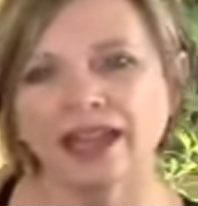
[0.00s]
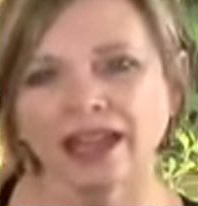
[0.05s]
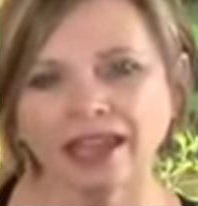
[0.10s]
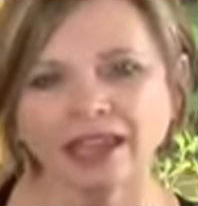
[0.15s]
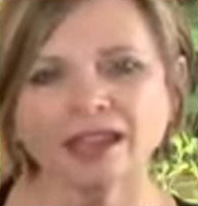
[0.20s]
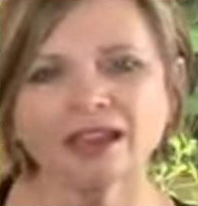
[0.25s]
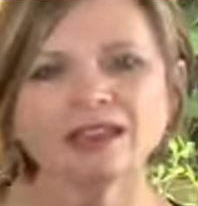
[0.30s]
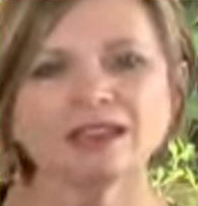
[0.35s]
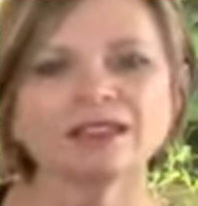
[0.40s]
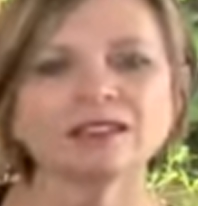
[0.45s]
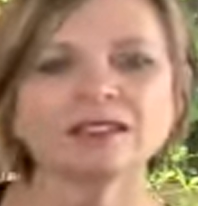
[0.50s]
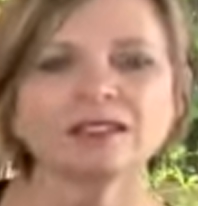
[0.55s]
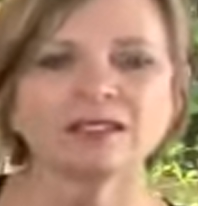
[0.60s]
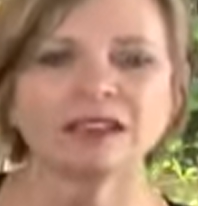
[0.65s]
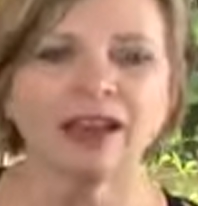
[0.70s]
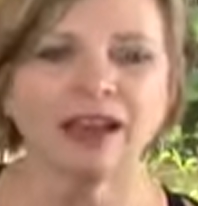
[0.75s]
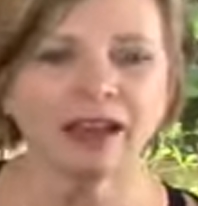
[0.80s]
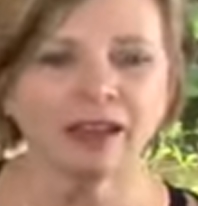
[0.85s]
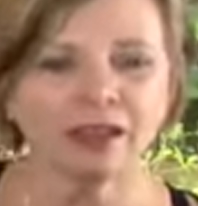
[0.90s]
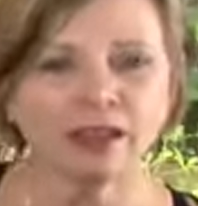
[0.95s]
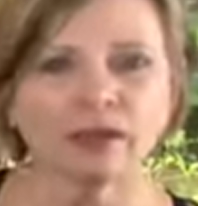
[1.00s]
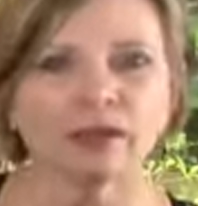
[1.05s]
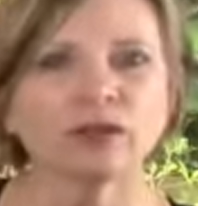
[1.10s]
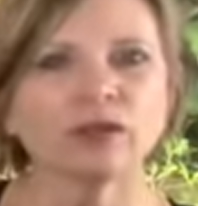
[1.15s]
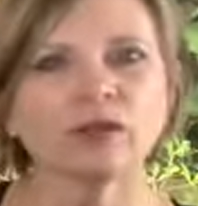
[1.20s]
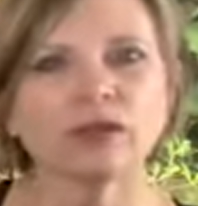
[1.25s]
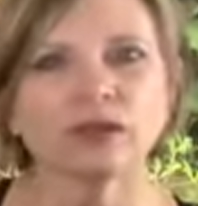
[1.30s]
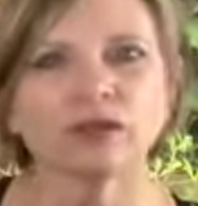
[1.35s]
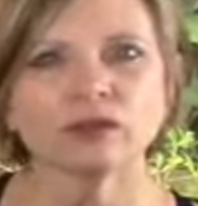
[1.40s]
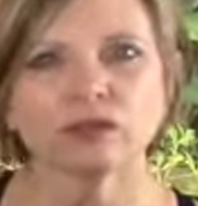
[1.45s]
and
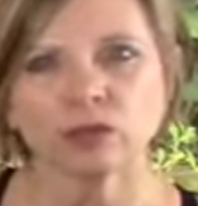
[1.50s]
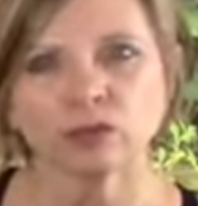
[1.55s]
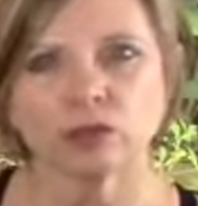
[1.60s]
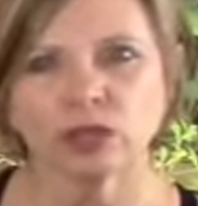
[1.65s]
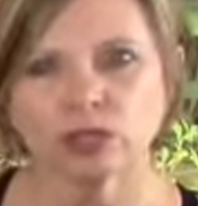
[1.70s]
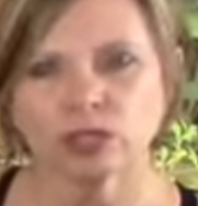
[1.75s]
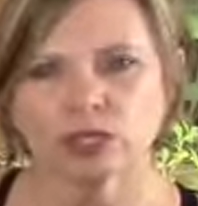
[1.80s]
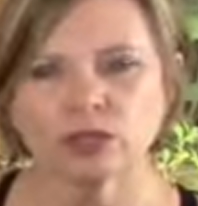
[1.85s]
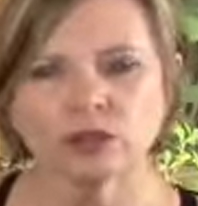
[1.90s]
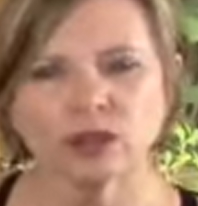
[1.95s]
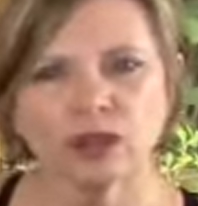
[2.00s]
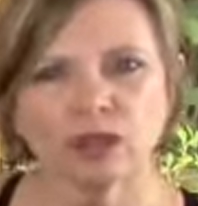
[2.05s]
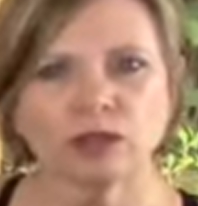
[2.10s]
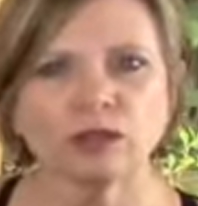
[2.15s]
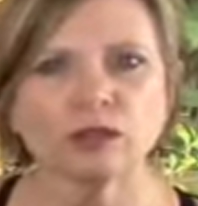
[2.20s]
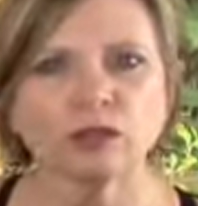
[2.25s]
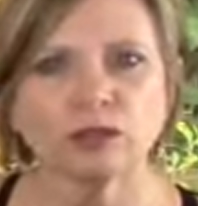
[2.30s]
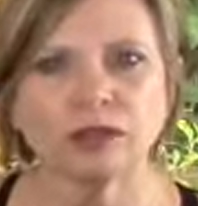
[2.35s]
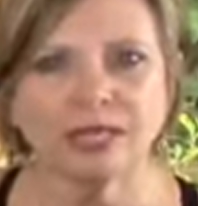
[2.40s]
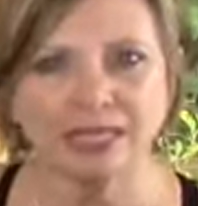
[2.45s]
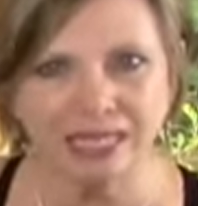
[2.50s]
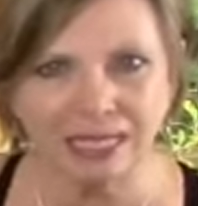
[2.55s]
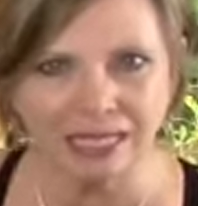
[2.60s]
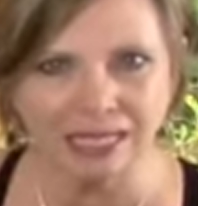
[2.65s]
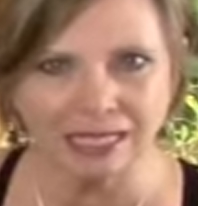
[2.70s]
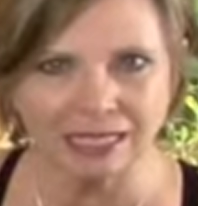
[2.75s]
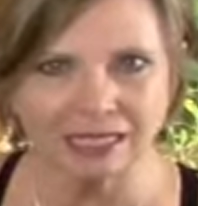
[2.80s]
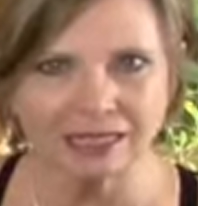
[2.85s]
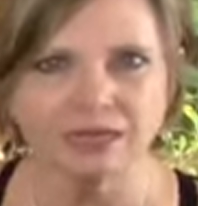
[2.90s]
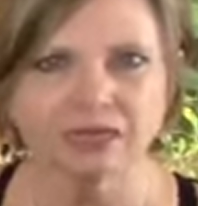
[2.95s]
gather the information that you
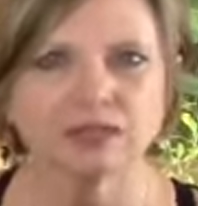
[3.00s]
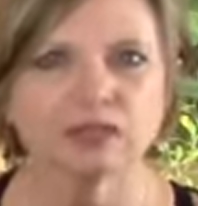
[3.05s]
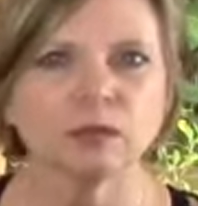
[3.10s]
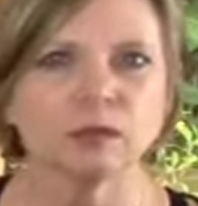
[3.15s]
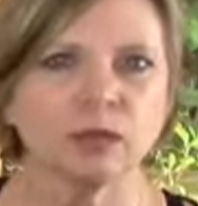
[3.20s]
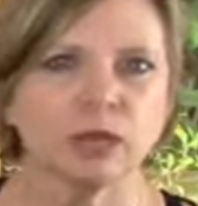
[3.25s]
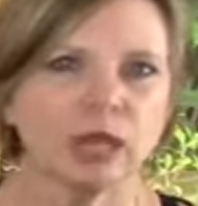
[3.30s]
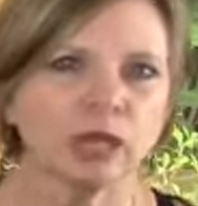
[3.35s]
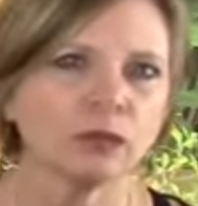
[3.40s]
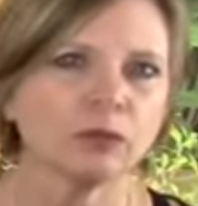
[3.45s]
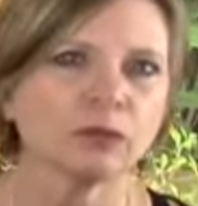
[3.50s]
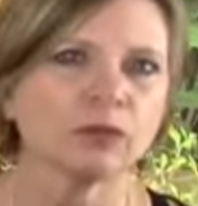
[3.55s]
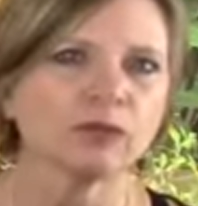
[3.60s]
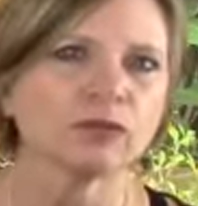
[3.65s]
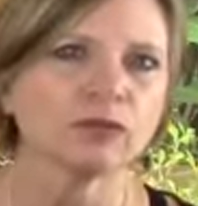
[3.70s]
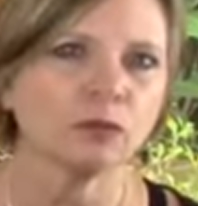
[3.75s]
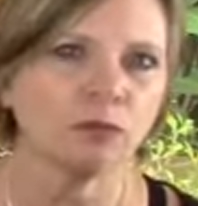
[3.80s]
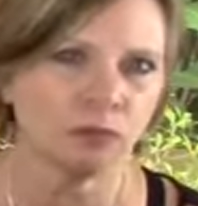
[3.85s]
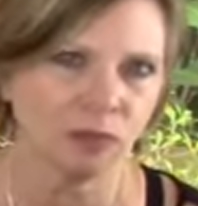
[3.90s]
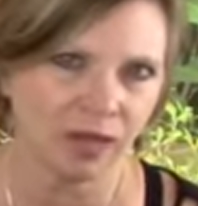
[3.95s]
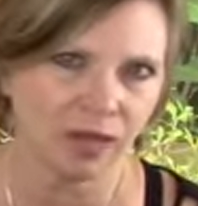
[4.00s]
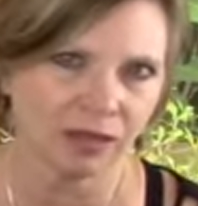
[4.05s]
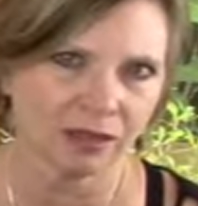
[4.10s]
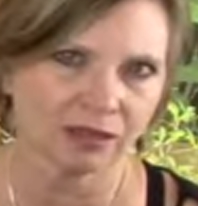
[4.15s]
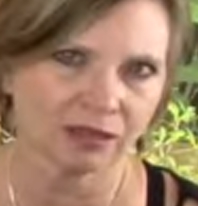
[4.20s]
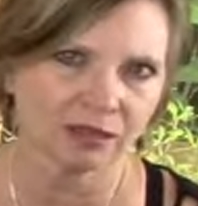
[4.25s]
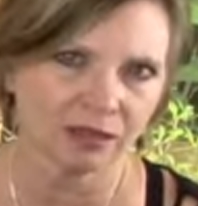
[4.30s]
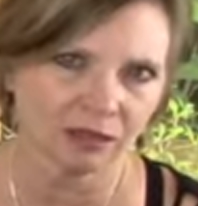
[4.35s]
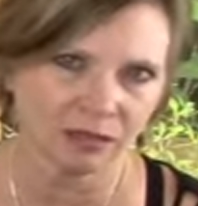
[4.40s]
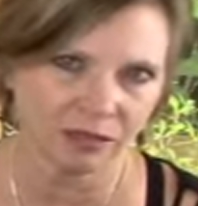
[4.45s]
need to be able to make
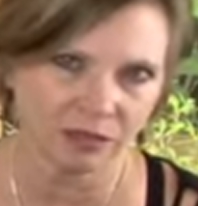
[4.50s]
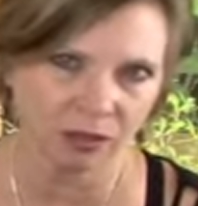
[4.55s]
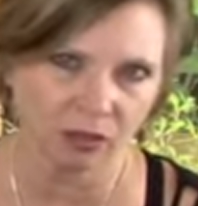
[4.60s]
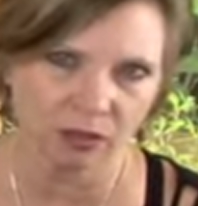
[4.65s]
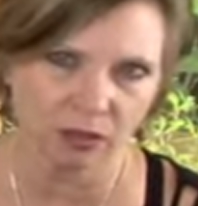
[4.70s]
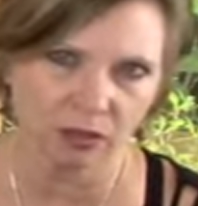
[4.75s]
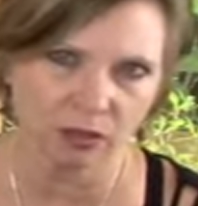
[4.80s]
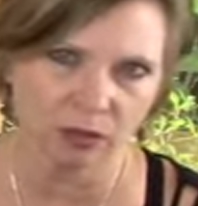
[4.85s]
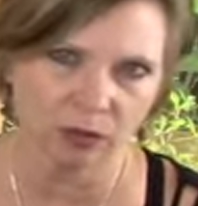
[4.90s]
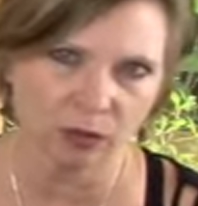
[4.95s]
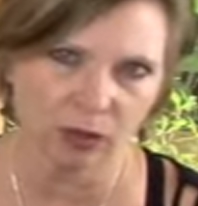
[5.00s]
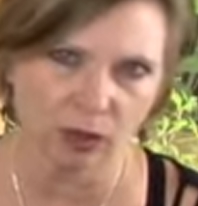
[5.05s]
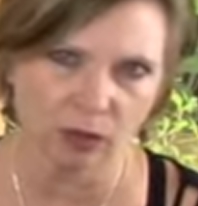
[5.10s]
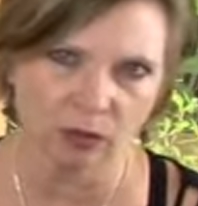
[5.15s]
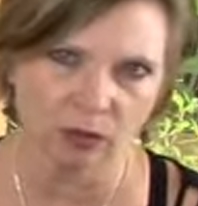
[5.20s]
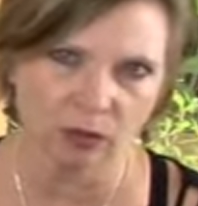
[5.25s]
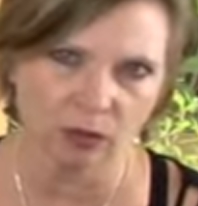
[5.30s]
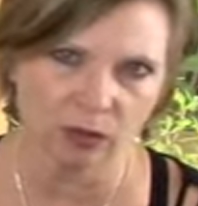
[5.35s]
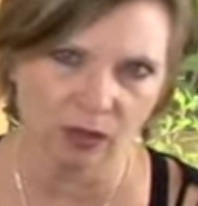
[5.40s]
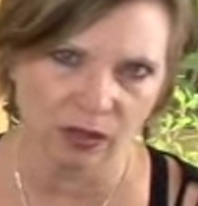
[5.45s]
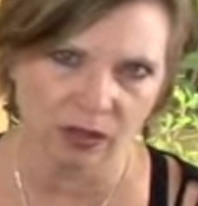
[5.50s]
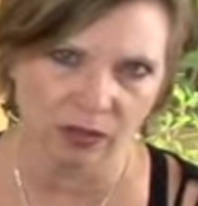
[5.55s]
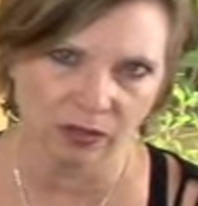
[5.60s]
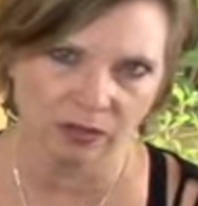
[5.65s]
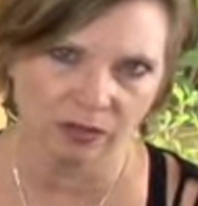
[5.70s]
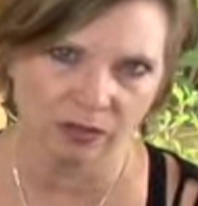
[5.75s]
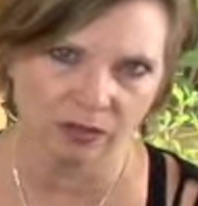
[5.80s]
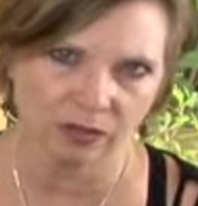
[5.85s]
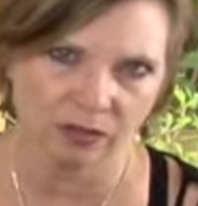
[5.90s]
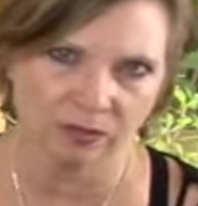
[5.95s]
a decision about
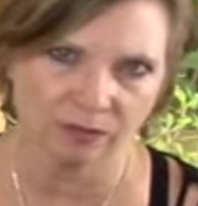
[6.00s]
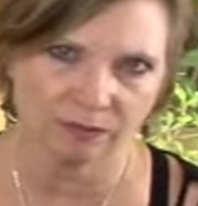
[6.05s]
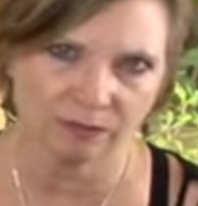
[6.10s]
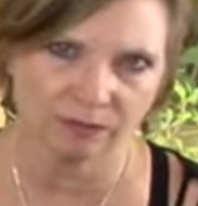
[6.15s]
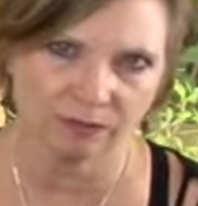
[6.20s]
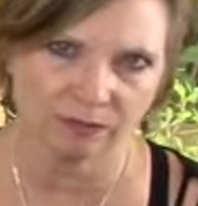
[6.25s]
this.